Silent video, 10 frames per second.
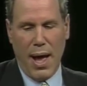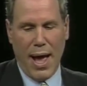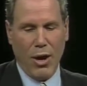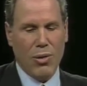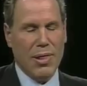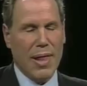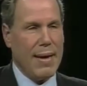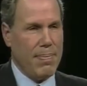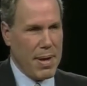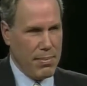I don't
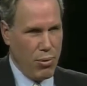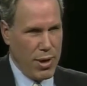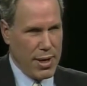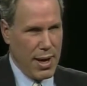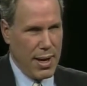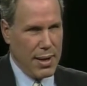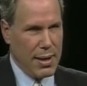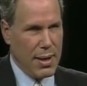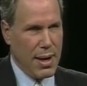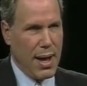like being boycotted.
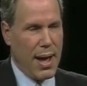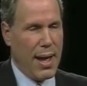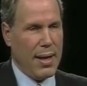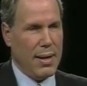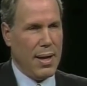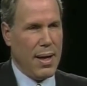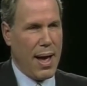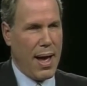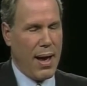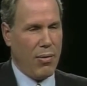I
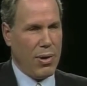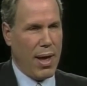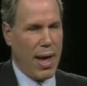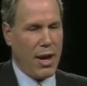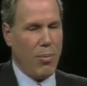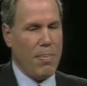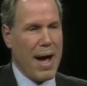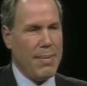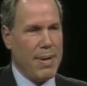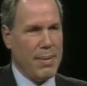don't
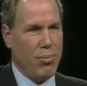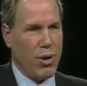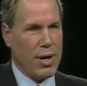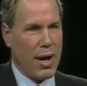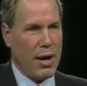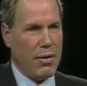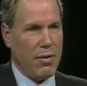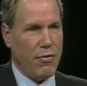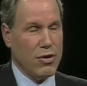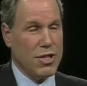mind being boycotted
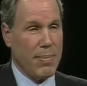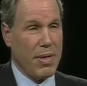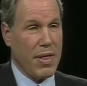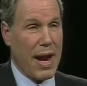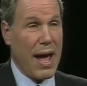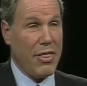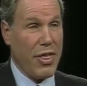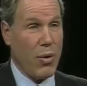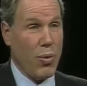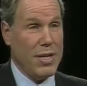for something that I
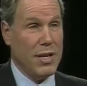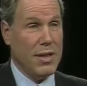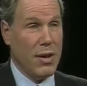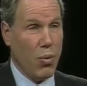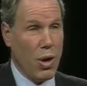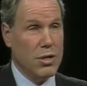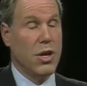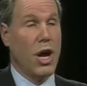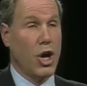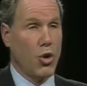think we did that
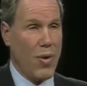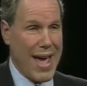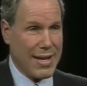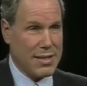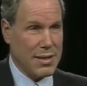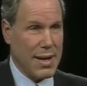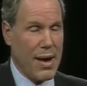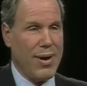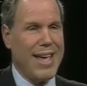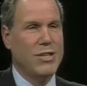was correct. Okay. I would